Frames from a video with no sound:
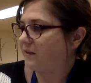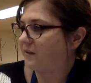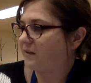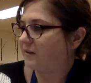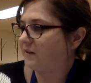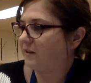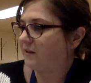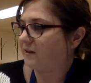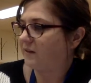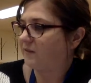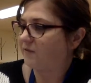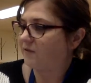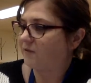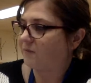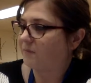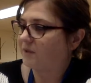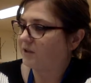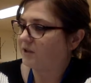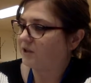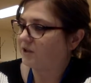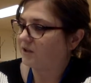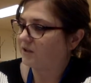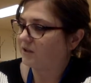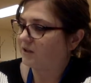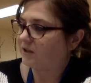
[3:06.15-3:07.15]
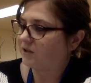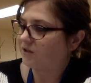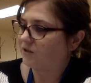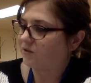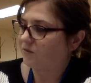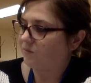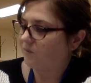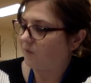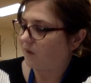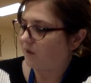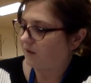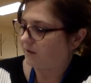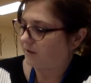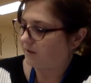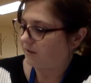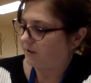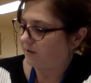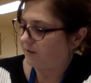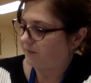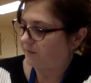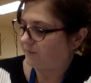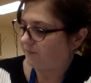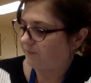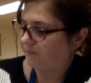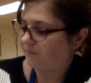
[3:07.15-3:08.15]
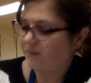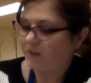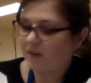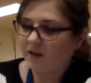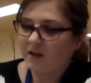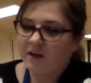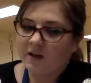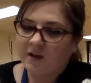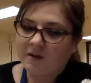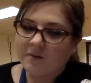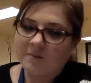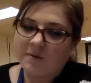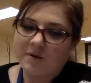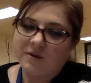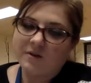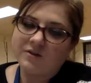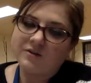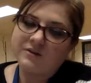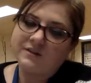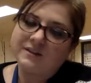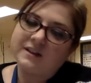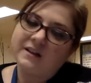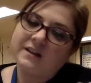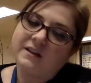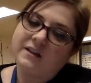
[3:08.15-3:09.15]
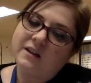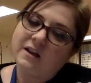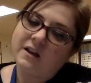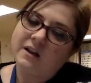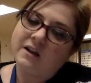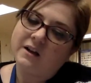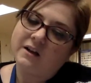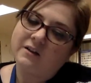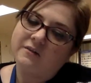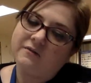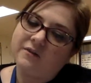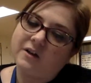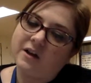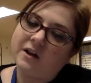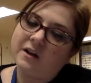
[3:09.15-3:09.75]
the information that you want. But you see a lot of